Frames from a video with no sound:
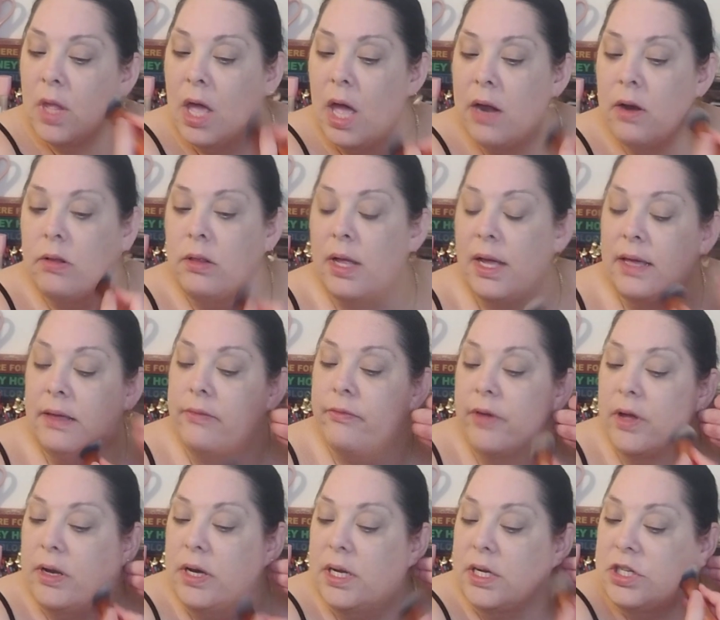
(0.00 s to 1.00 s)
I don't like
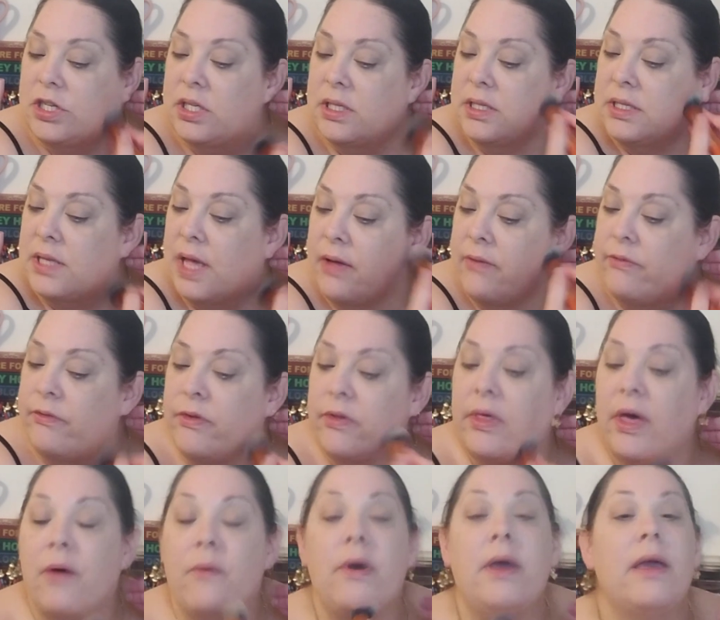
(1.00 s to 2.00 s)
foundations that feel
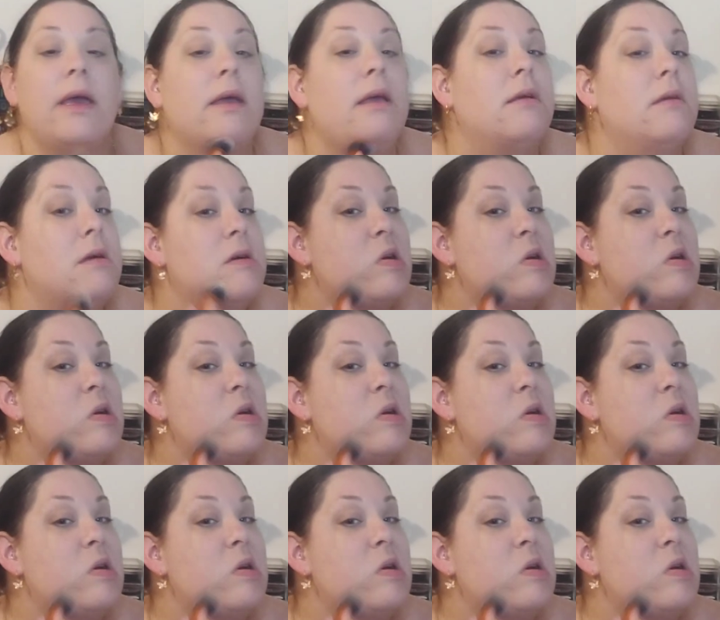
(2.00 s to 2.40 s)
that way